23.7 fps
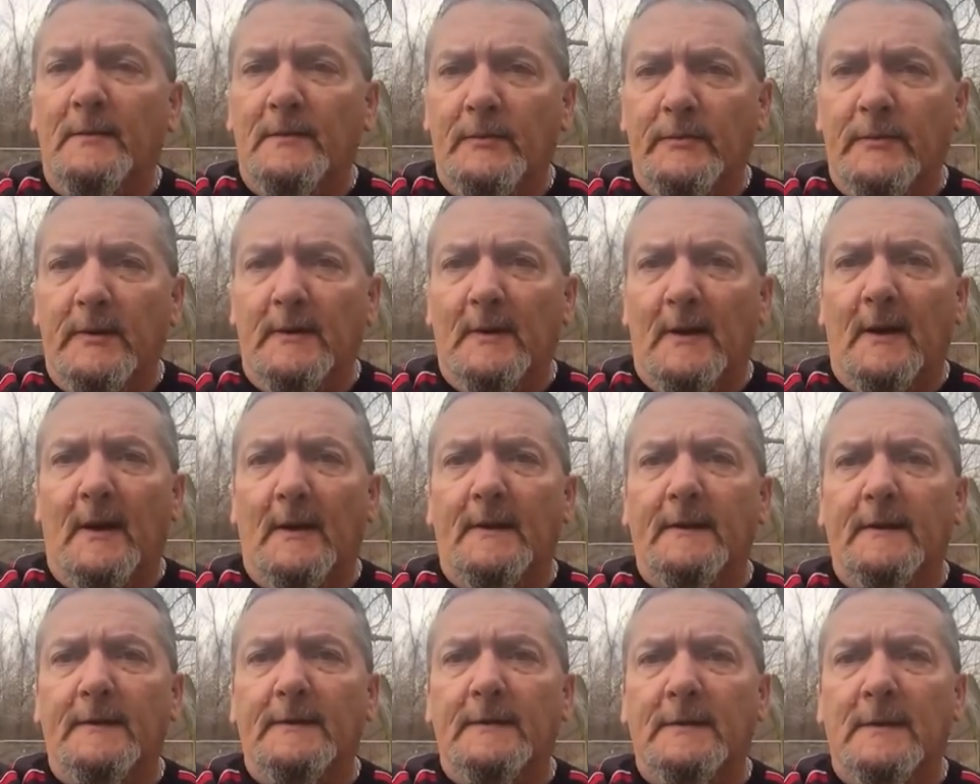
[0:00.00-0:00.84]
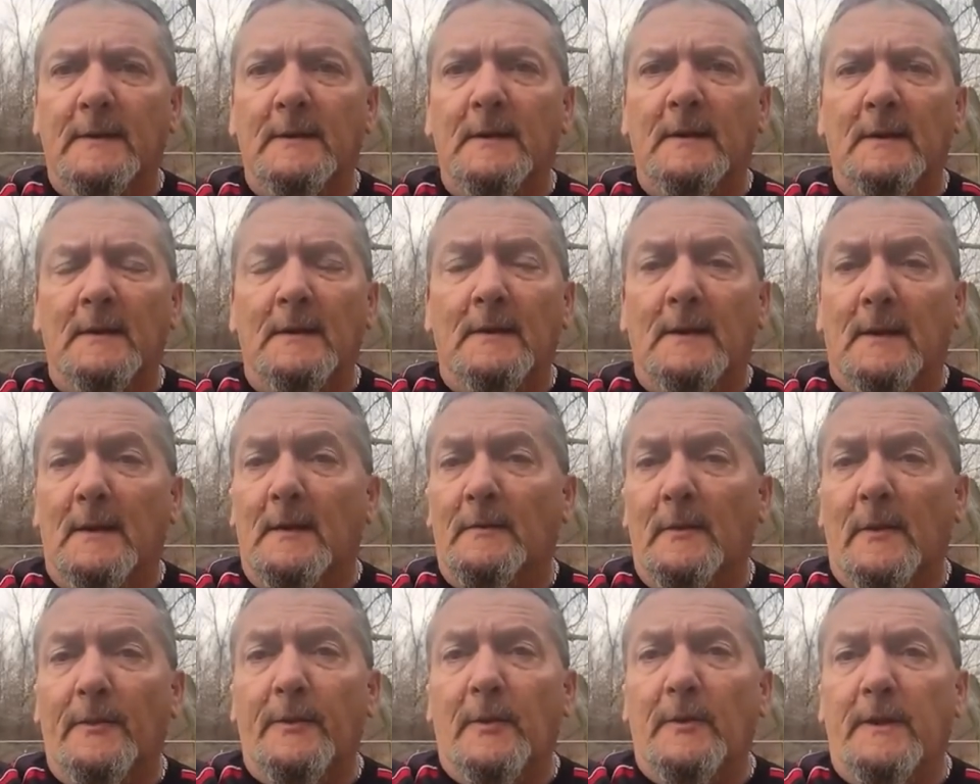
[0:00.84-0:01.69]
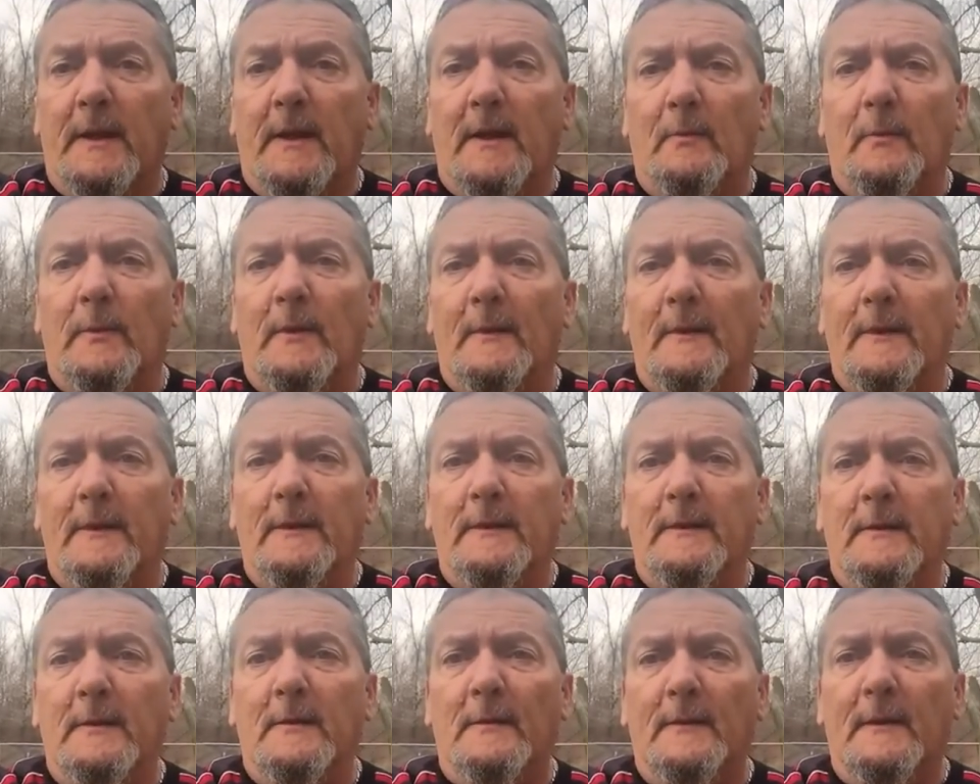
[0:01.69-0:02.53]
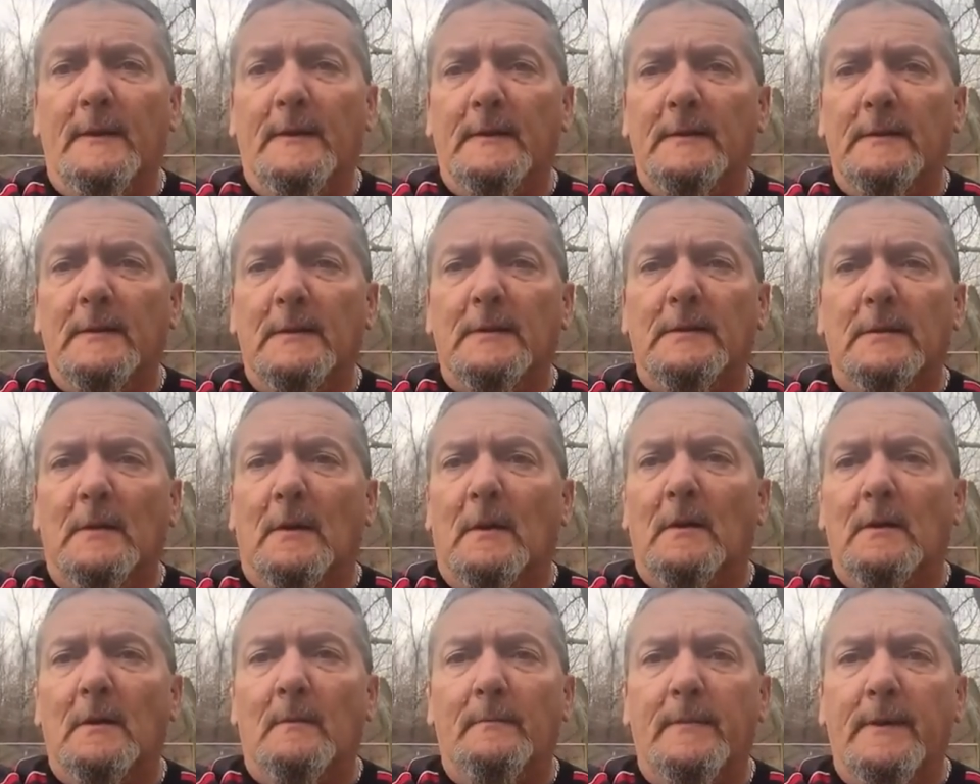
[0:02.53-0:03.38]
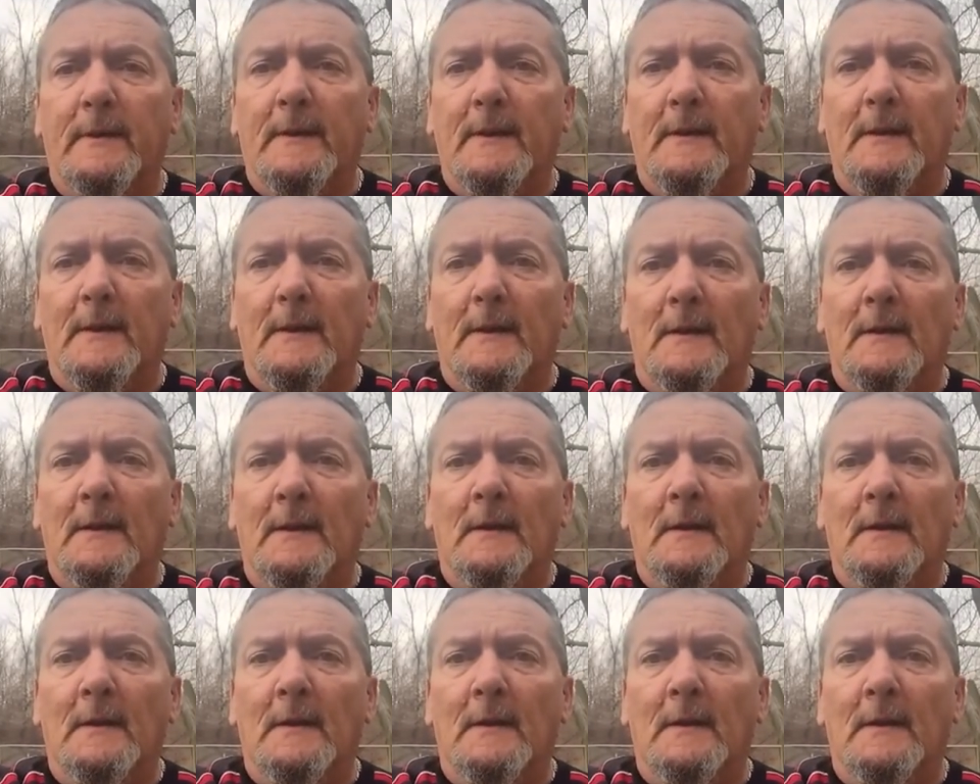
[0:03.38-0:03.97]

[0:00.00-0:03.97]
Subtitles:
jihadist, and that they're not really here, that it's just all a big